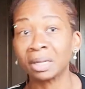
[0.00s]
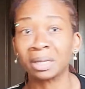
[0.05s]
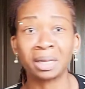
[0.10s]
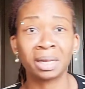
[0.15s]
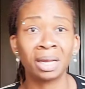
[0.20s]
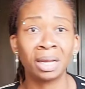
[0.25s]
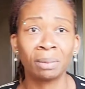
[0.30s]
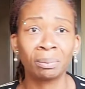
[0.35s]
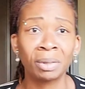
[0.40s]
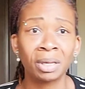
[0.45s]
It
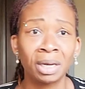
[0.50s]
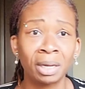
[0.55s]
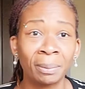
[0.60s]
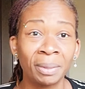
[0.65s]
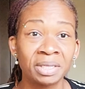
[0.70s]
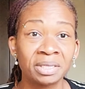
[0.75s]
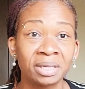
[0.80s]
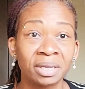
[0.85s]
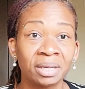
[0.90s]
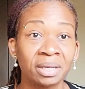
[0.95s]
can be
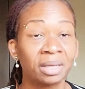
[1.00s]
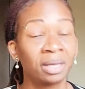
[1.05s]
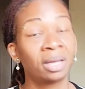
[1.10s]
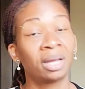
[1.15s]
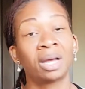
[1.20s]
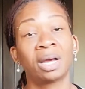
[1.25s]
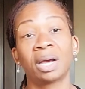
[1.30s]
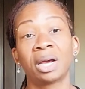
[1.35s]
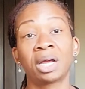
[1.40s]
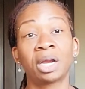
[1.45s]
limited.
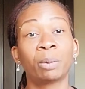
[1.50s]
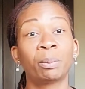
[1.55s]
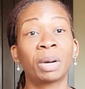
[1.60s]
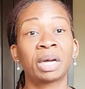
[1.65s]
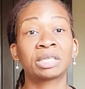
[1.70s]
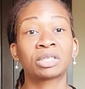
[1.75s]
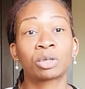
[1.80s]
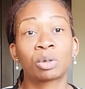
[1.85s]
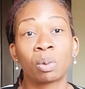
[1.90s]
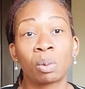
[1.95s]
And I'm
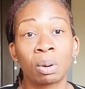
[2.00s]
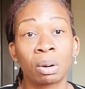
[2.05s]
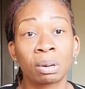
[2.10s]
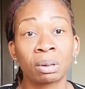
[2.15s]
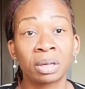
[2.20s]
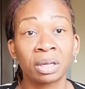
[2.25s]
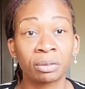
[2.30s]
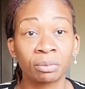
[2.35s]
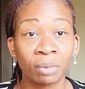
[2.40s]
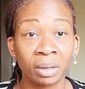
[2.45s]
about to go
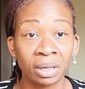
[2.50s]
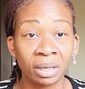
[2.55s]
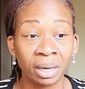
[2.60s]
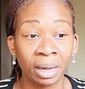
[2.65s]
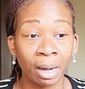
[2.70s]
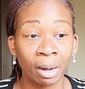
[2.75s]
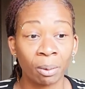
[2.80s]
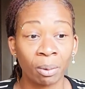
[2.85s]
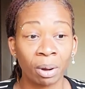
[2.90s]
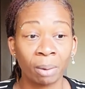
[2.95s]
all in right
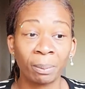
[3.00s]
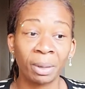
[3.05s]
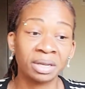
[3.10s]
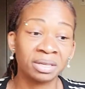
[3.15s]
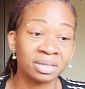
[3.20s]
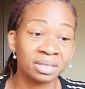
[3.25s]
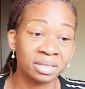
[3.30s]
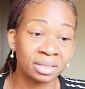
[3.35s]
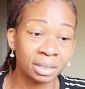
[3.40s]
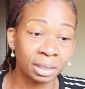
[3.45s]
now. I'm
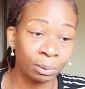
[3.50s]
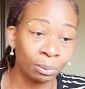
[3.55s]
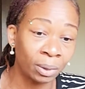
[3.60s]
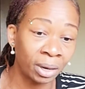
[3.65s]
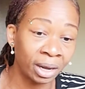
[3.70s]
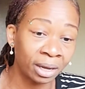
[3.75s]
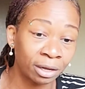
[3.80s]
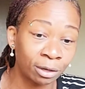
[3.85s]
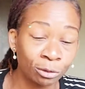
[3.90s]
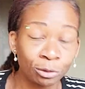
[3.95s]
about to see what
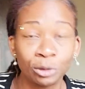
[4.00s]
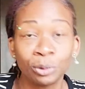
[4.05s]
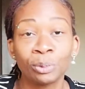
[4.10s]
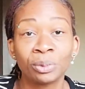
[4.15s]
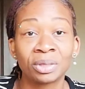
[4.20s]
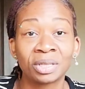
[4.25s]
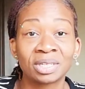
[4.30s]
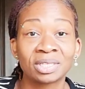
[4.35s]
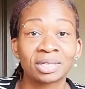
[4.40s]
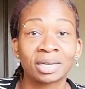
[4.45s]
I can do
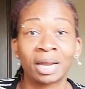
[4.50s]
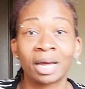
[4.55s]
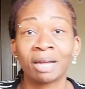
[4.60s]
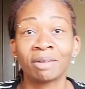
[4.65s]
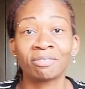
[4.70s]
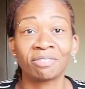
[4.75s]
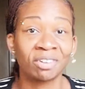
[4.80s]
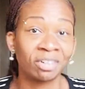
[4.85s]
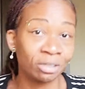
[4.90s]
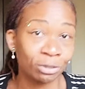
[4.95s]
with this
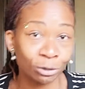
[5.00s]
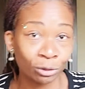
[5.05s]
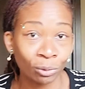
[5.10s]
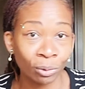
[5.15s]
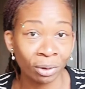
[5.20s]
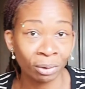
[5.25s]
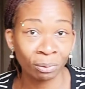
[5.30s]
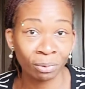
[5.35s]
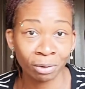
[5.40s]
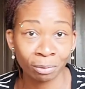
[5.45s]
life and
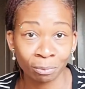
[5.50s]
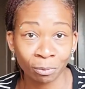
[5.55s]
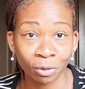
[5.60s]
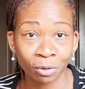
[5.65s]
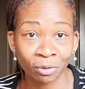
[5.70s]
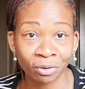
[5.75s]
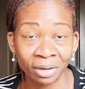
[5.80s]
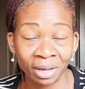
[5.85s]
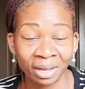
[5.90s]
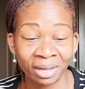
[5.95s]
enjoy what I'm
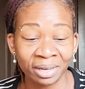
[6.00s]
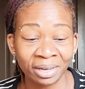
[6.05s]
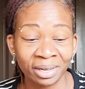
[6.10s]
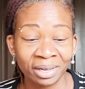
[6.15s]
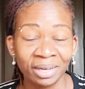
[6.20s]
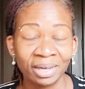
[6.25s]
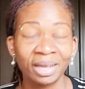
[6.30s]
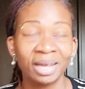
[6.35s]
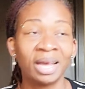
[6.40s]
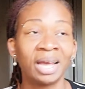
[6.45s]

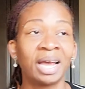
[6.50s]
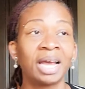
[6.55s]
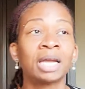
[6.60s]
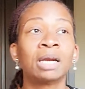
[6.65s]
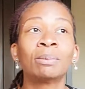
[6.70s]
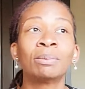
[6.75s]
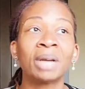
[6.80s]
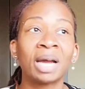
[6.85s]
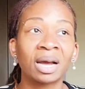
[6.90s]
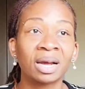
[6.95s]
creating.
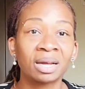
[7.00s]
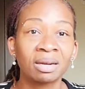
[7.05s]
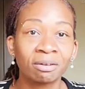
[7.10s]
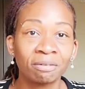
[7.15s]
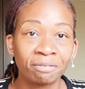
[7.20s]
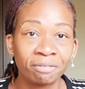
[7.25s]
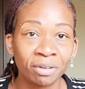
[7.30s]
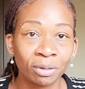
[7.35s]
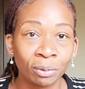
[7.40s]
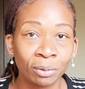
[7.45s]
And I'm not going to
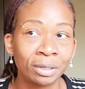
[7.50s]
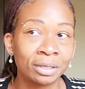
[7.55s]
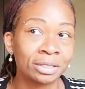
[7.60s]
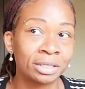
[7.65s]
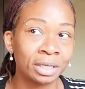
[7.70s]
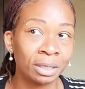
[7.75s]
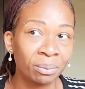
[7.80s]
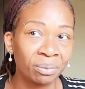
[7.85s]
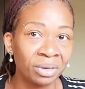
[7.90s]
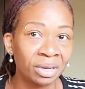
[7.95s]
feel
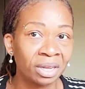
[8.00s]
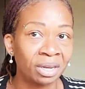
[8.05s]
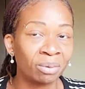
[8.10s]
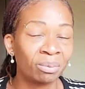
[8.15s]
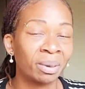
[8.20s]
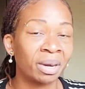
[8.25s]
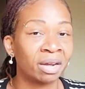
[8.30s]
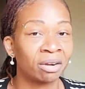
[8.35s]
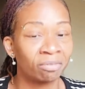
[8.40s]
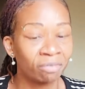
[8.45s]

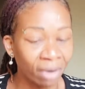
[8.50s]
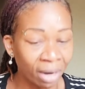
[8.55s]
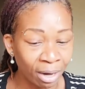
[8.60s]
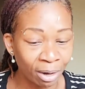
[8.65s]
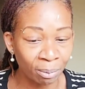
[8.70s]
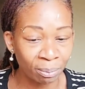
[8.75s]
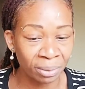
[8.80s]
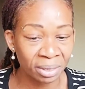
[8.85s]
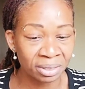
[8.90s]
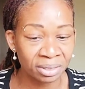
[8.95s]
intimidated by
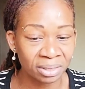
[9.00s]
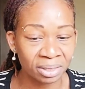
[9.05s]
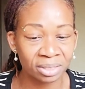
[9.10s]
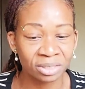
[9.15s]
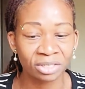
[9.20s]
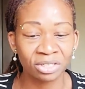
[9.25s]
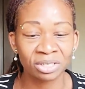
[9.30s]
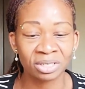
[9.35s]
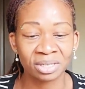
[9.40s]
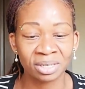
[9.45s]
environments.
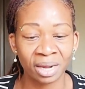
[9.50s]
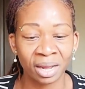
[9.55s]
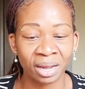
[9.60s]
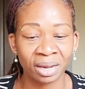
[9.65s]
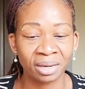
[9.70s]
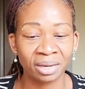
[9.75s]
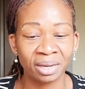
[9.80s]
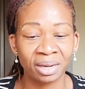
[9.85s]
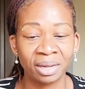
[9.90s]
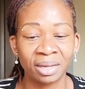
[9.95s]
It's just
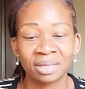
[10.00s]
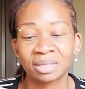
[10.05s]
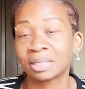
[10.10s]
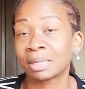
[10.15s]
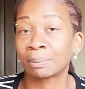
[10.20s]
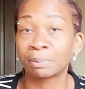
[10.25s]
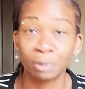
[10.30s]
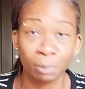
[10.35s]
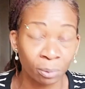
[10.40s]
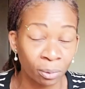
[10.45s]
not
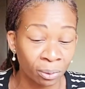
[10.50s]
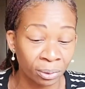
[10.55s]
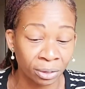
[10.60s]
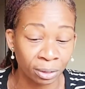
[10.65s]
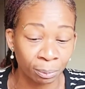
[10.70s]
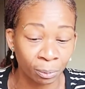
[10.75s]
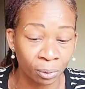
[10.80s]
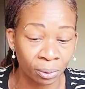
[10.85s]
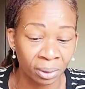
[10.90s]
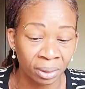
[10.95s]
acceptable
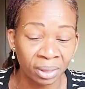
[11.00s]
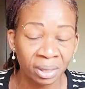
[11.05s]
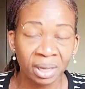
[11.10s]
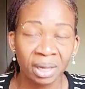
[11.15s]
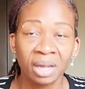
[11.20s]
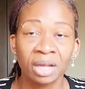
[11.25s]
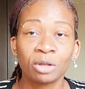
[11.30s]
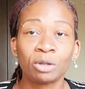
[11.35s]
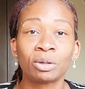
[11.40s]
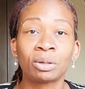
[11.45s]
anymore.
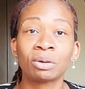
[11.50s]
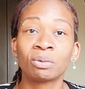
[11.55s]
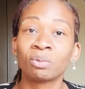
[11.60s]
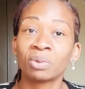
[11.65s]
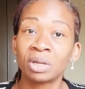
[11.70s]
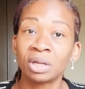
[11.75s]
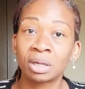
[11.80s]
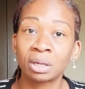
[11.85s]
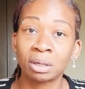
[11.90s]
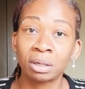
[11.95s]
You get
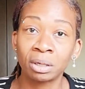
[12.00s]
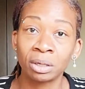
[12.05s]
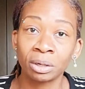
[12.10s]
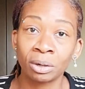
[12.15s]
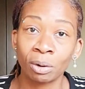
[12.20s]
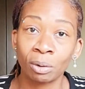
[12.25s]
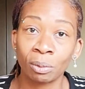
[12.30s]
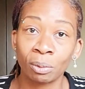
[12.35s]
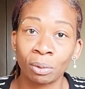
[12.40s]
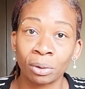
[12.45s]
really
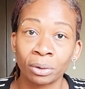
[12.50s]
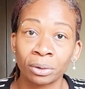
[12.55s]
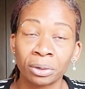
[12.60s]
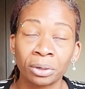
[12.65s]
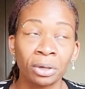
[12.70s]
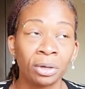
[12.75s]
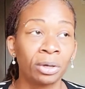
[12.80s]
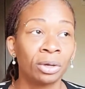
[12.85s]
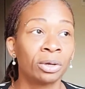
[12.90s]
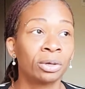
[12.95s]
clear
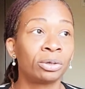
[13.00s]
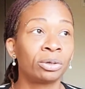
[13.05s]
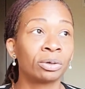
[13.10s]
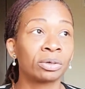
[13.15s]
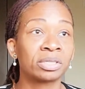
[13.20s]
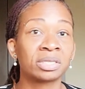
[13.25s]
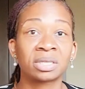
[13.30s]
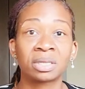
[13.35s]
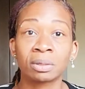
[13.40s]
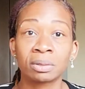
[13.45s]
on
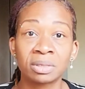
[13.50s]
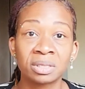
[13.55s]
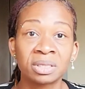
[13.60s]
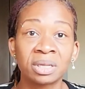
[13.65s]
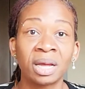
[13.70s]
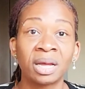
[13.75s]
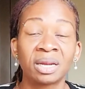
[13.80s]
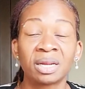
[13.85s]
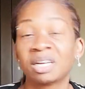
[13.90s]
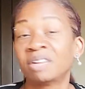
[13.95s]
your skill
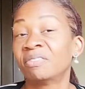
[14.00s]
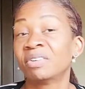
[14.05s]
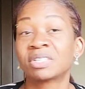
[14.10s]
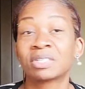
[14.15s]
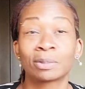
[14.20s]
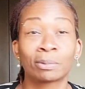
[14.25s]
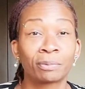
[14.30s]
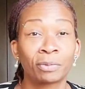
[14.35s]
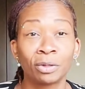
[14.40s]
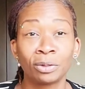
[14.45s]
set. And if
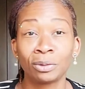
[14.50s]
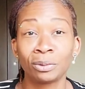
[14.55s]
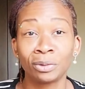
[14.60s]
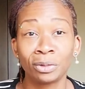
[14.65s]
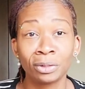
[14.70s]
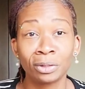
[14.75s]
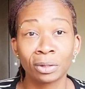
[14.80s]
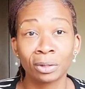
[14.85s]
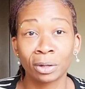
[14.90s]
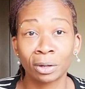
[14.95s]
it's something you
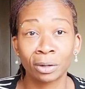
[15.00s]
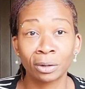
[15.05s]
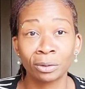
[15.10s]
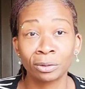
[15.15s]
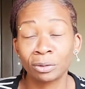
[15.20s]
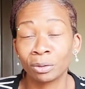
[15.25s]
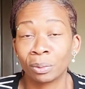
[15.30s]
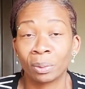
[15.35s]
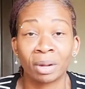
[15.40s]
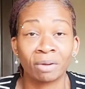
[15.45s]
need to
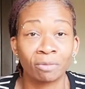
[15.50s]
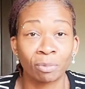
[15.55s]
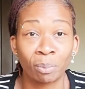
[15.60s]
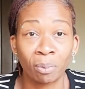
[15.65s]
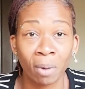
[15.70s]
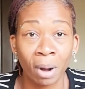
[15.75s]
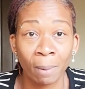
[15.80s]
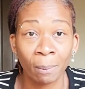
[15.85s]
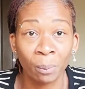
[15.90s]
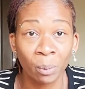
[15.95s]
learn, you don't have a
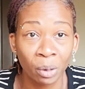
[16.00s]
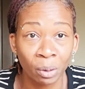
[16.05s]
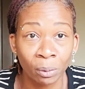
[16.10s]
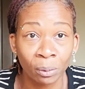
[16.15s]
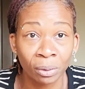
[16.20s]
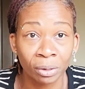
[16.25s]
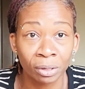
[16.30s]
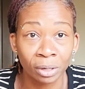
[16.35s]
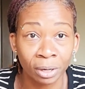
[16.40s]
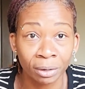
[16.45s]
problem with
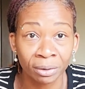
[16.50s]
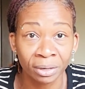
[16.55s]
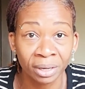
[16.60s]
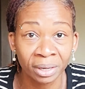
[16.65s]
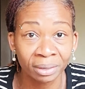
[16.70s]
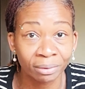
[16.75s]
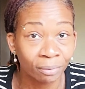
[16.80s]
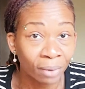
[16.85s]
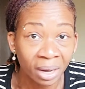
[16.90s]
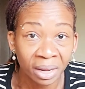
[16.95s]
going and learn
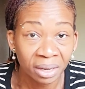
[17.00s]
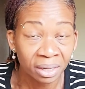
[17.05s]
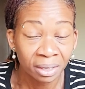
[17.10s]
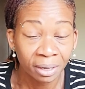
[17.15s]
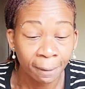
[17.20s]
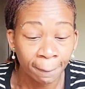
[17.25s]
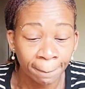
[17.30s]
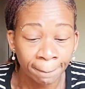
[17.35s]
it, right?